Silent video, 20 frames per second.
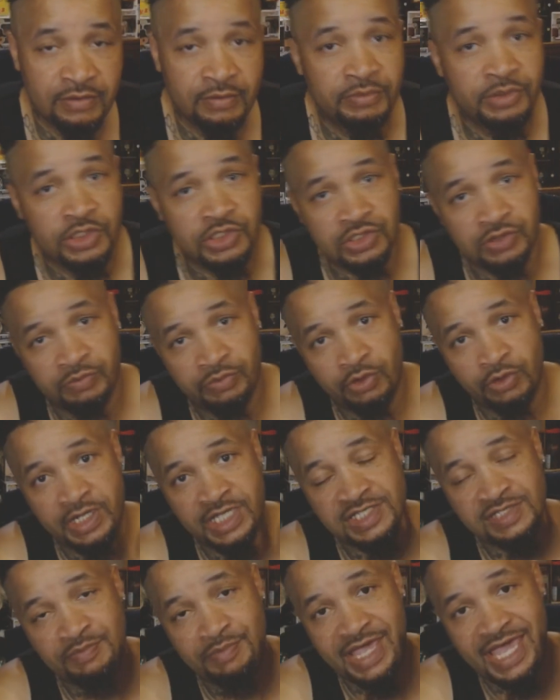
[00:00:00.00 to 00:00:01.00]
But your boy
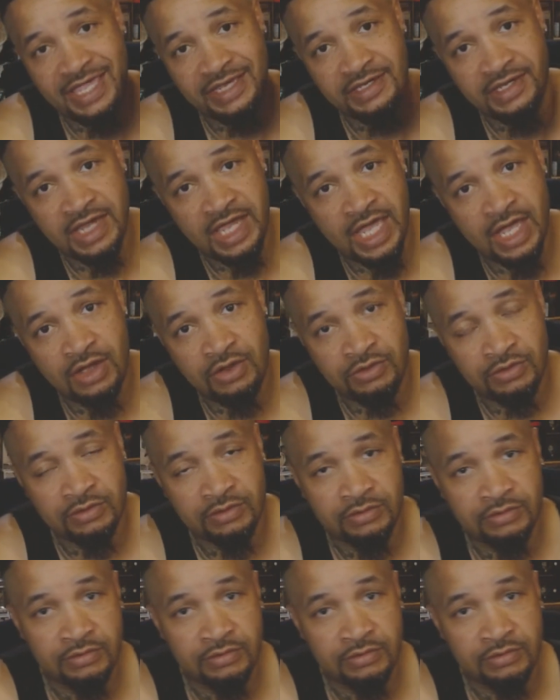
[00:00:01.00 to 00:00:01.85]
is back now.